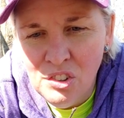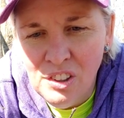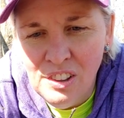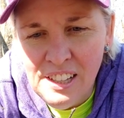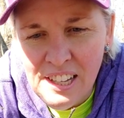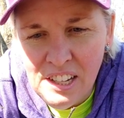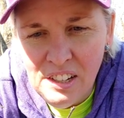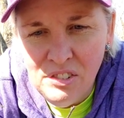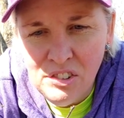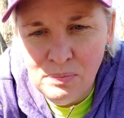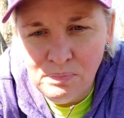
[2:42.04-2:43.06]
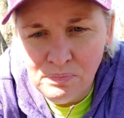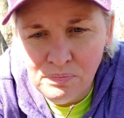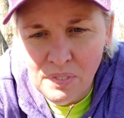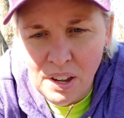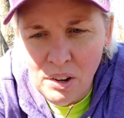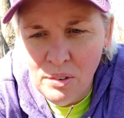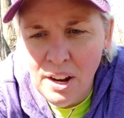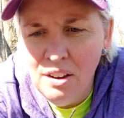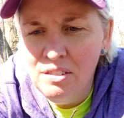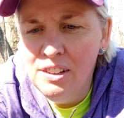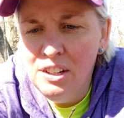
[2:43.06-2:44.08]
the leaves, I don't
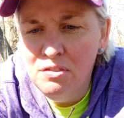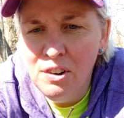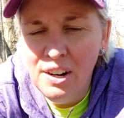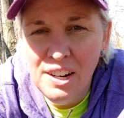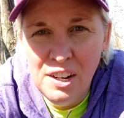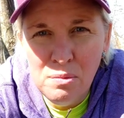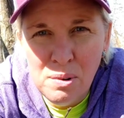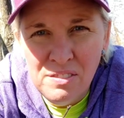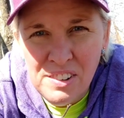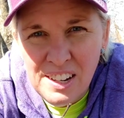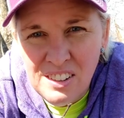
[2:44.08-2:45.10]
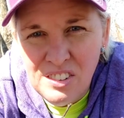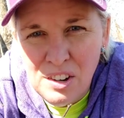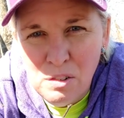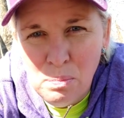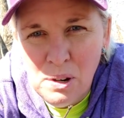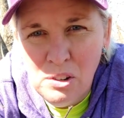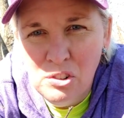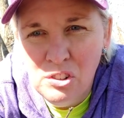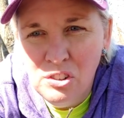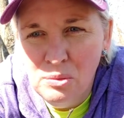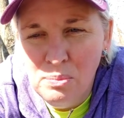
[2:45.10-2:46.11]
have a leaf right here, but I've taken several
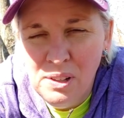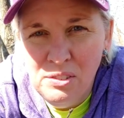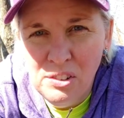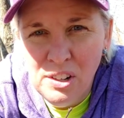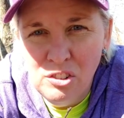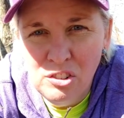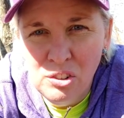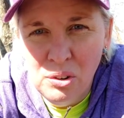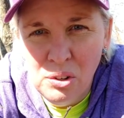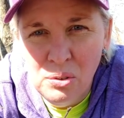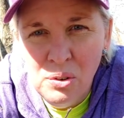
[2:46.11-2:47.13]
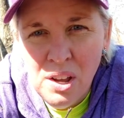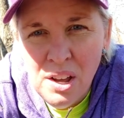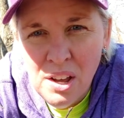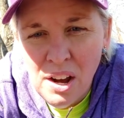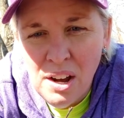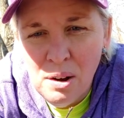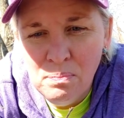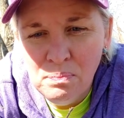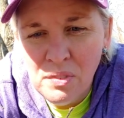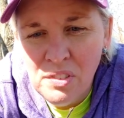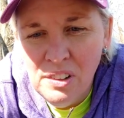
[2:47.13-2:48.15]
pictures of some leaves that I'll show you. Um,
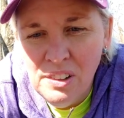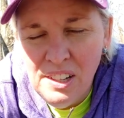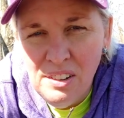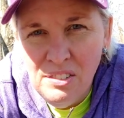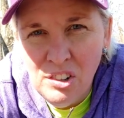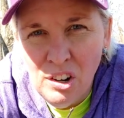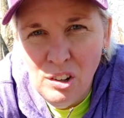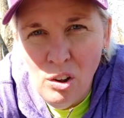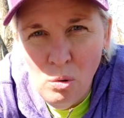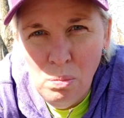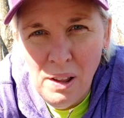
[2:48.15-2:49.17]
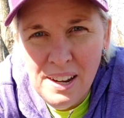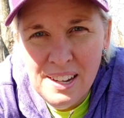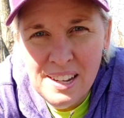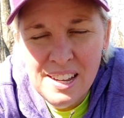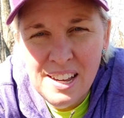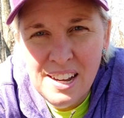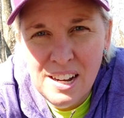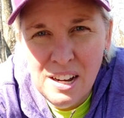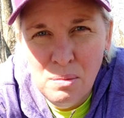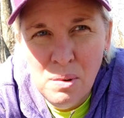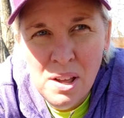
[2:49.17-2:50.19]
the leaves are lobe-like.
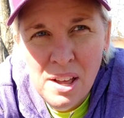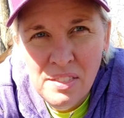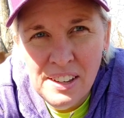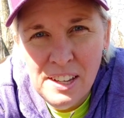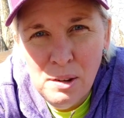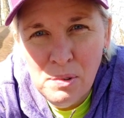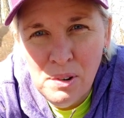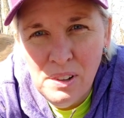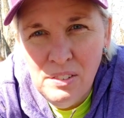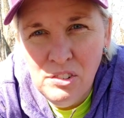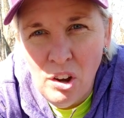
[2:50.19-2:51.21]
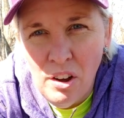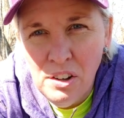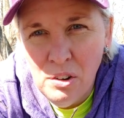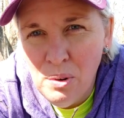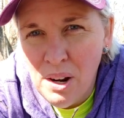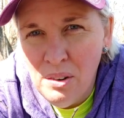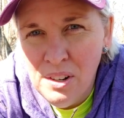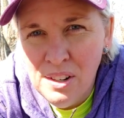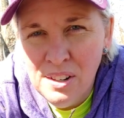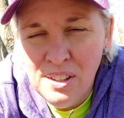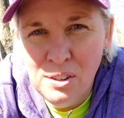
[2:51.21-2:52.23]
Um, they keep their leaves all year round.
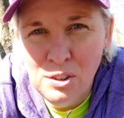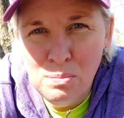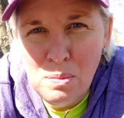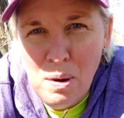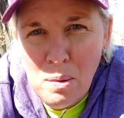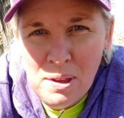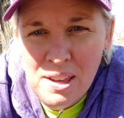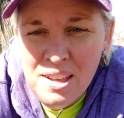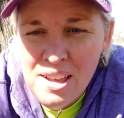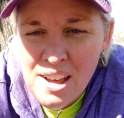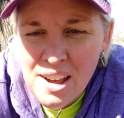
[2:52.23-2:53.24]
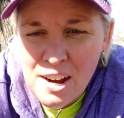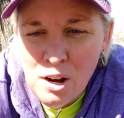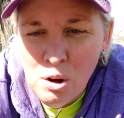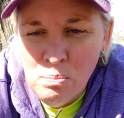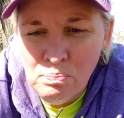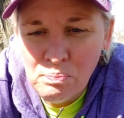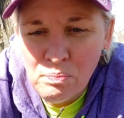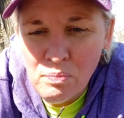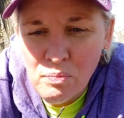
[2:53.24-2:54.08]
There goes my puppy. Um,